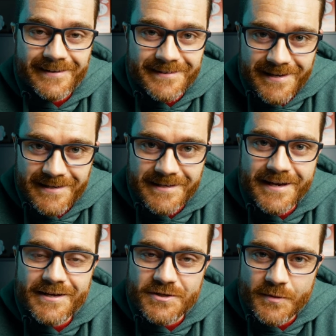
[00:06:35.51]
need
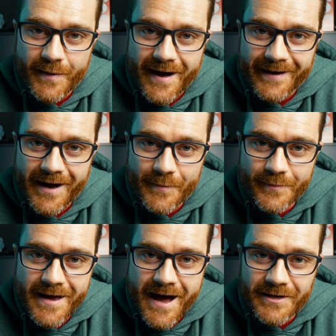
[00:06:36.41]
to back
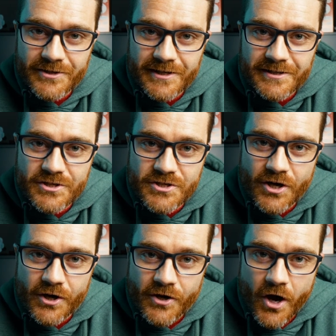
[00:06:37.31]
up, and you need to
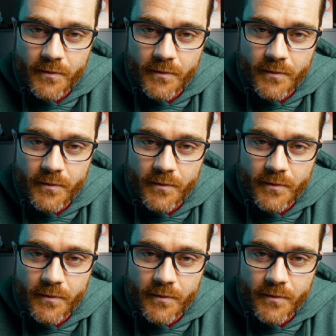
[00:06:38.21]
start now,